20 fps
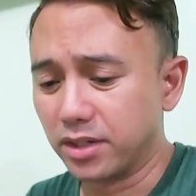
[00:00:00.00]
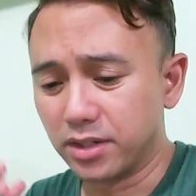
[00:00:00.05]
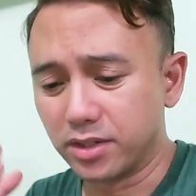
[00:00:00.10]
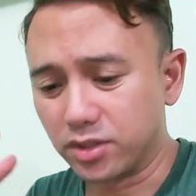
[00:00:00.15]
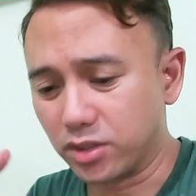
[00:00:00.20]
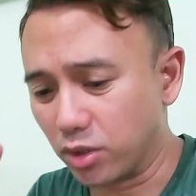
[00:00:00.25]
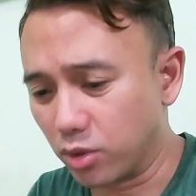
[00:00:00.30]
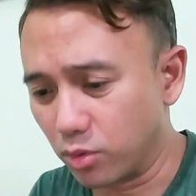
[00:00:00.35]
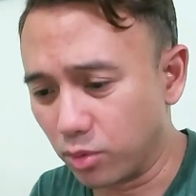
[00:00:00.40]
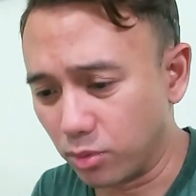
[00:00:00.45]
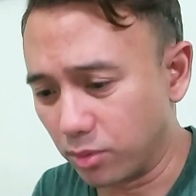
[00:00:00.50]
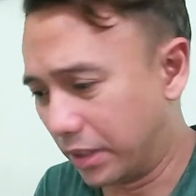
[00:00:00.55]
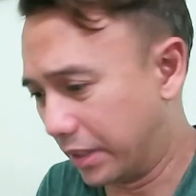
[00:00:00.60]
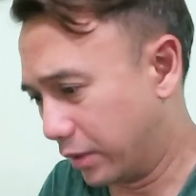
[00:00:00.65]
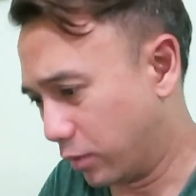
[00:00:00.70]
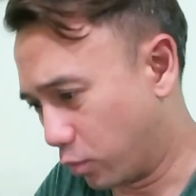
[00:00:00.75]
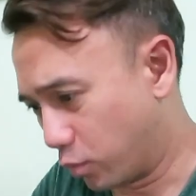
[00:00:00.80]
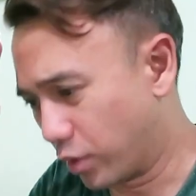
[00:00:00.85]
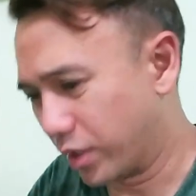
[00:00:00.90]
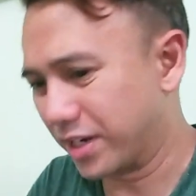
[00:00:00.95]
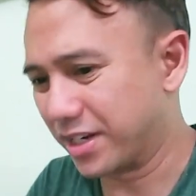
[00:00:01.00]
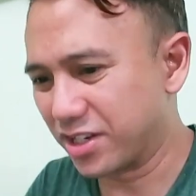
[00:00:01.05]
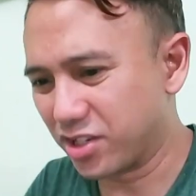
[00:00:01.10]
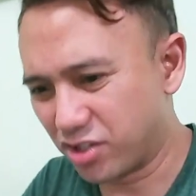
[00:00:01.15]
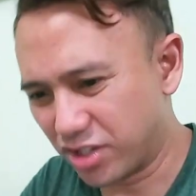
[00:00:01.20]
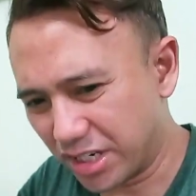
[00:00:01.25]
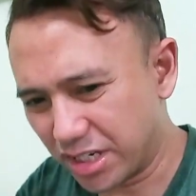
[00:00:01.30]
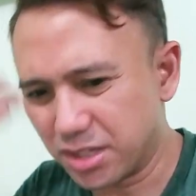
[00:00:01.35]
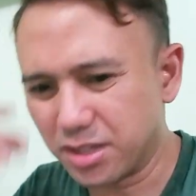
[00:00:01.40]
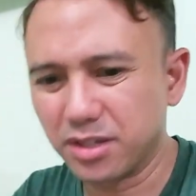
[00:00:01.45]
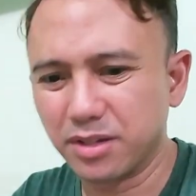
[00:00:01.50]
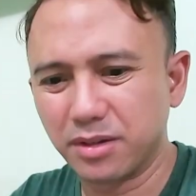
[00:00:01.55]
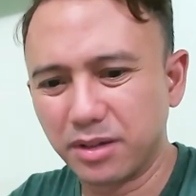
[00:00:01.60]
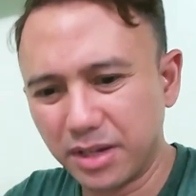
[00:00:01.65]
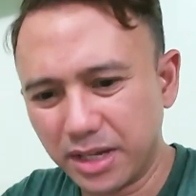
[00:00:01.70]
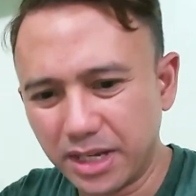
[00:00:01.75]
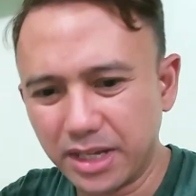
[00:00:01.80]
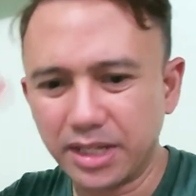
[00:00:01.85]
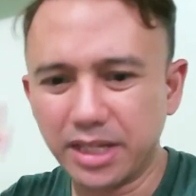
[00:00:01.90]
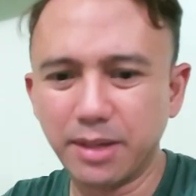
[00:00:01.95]
So work just
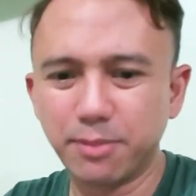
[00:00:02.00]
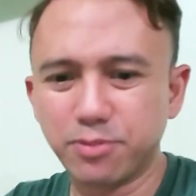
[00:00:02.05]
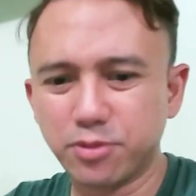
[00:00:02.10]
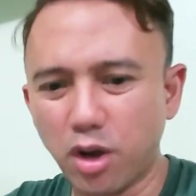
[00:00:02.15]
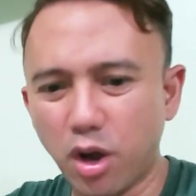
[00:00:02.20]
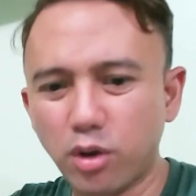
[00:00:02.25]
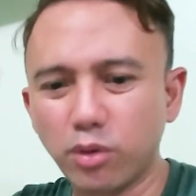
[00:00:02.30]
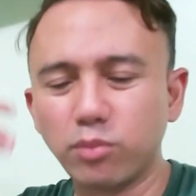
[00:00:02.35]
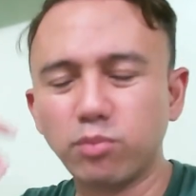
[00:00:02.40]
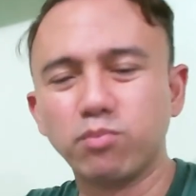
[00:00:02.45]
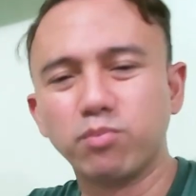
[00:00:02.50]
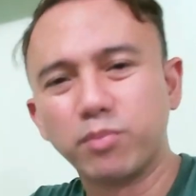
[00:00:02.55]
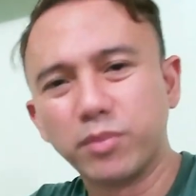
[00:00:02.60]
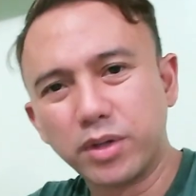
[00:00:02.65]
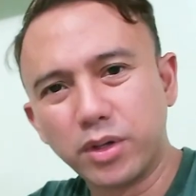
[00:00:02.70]
keeps on